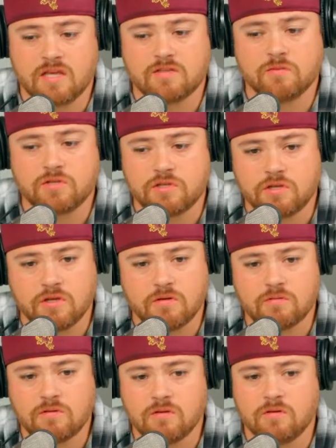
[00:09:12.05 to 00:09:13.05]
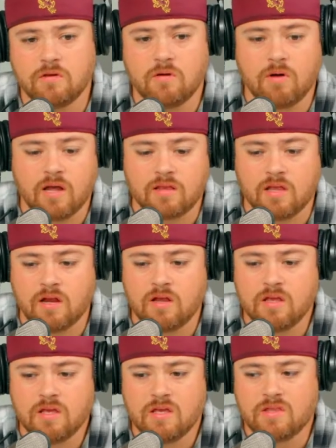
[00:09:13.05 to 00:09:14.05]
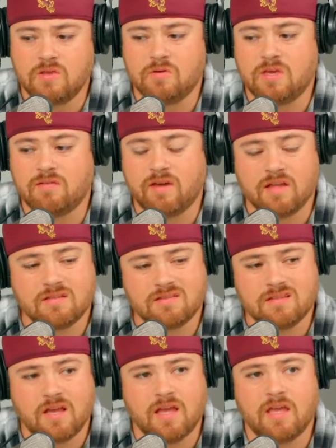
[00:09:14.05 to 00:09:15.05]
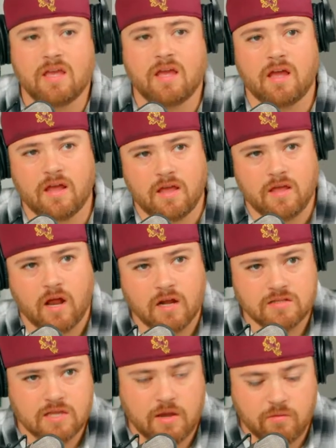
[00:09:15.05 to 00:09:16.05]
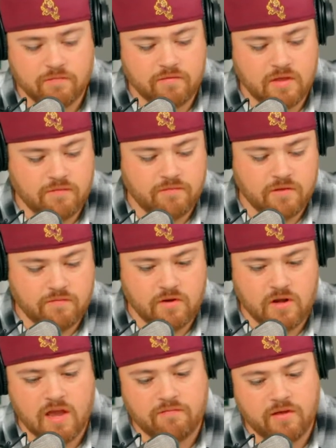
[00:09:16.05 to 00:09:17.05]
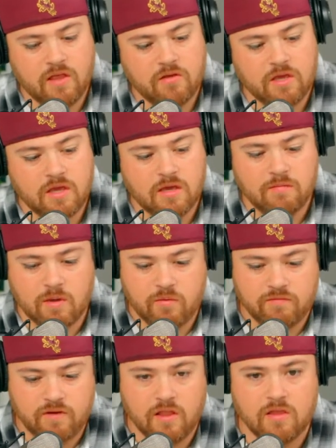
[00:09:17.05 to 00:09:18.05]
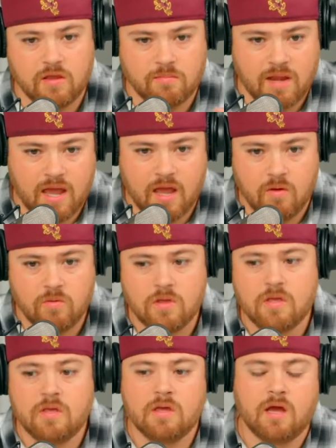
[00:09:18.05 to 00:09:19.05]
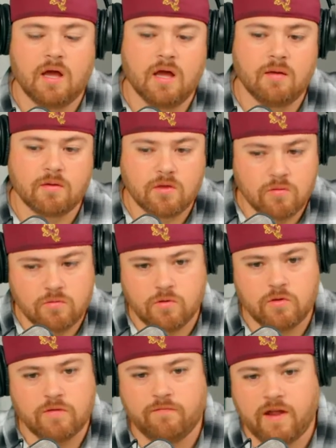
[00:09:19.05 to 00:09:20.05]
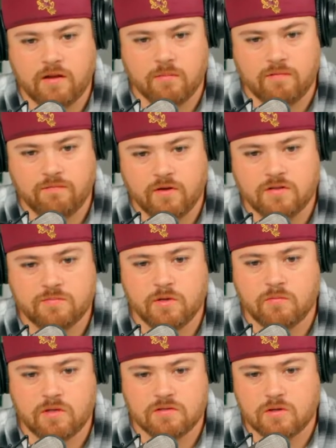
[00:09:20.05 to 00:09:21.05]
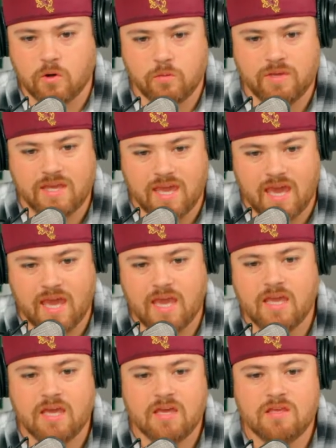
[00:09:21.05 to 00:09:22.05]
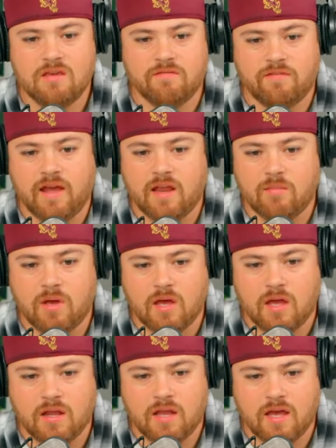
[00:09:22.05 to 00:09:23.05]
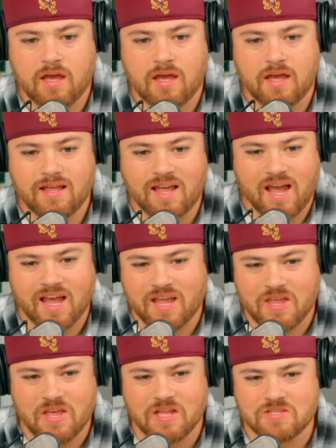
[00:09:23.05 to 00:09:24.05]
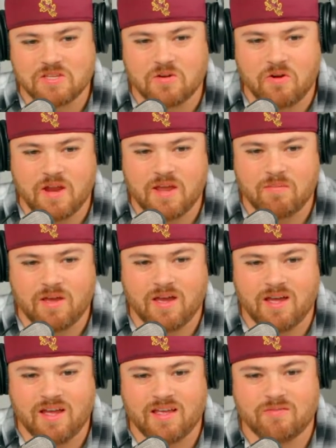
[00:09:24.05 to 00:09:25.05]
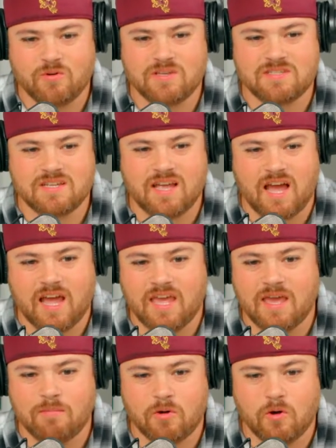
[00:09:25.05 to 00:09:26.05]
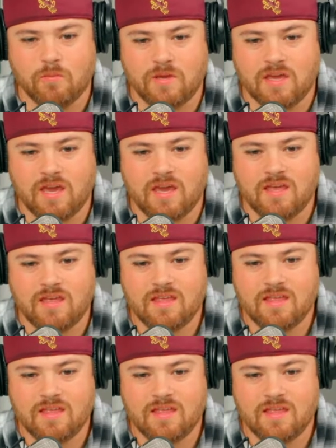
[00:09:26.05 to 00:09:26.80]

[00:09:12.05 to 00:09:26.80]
that's what you do. You go out there, you give out. Uh, uh, honestly, I would if if you're not following him, I would follow him now. Uh, you can find him on Facebook as Kolby Kay. You can find him on uh, I, Instagram. Uh, was it I am Kolby Kay?